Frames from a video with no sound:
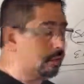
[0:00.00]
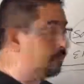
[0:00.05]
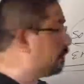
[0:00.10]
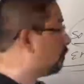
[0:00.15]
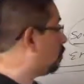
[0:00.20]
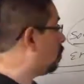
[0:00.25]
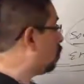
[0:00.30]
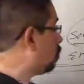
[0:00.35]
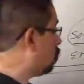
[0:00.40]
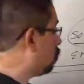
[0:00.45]

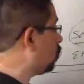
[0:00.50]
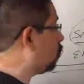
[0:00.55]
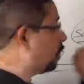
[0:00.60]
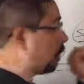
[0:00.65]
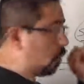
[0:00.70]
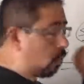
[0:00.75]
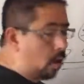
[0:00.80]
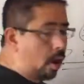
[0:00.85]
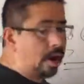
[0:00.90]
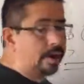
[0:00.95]
even though Google
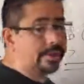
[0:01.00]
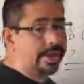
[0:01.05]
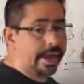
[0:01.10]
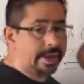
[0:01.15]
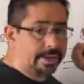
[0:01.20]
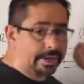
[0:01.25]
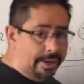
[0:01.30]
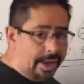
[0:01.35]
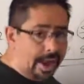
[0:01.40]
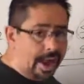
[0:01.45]
requires
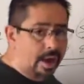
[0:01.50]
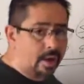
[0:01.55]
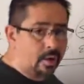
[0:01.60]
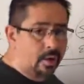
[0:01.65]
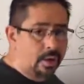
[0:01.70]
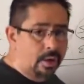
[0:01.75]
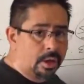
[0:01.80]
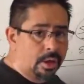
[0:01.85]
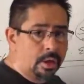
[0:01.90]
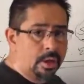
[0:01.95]
that
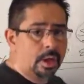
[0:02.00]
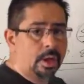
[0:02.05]
now,